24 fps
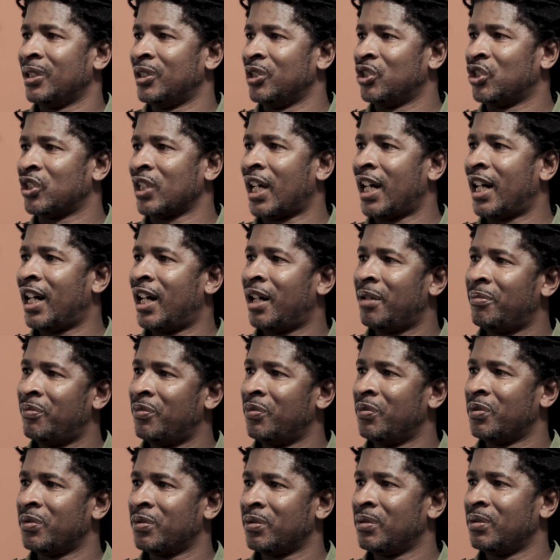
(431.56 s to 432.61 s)
get a job,
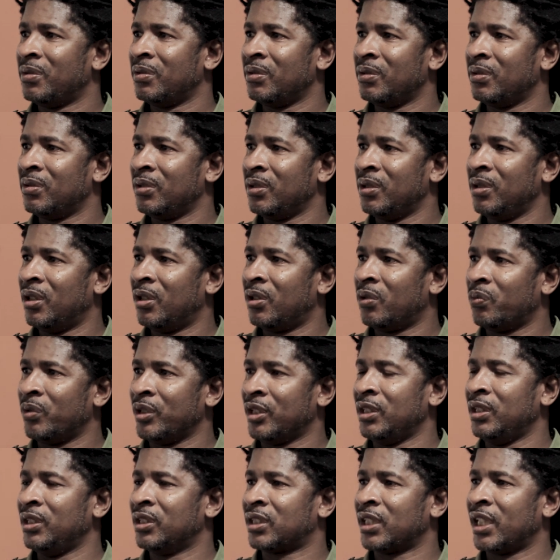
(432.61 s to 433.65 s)
you know, with
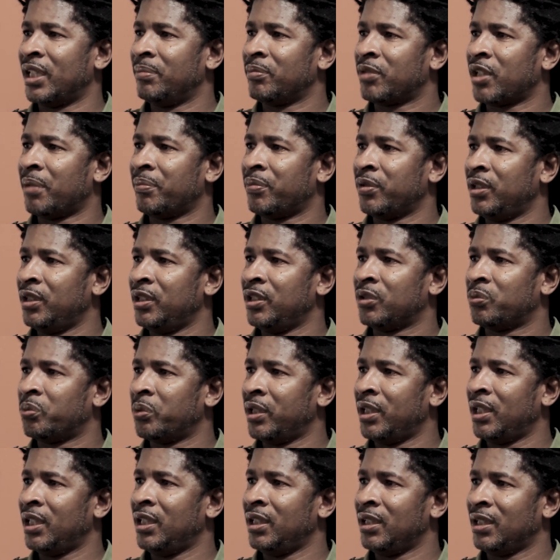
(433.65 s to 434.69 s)
these same companies
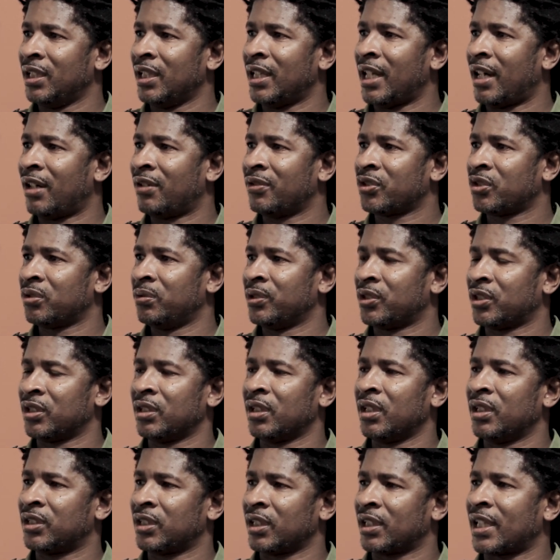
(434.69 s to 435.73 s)
when they get out. So
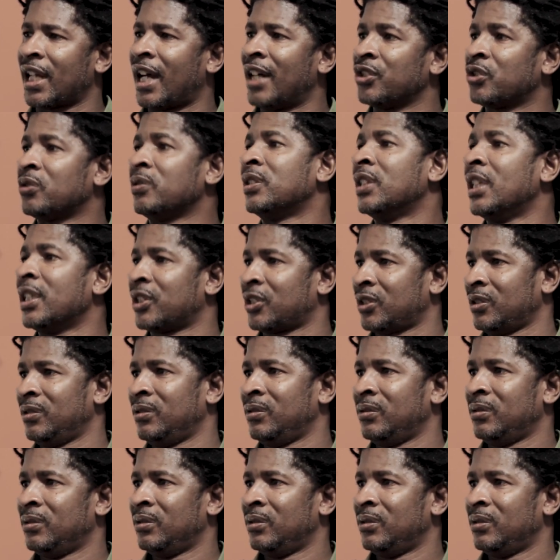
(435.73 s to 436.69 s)
it's a contradiction,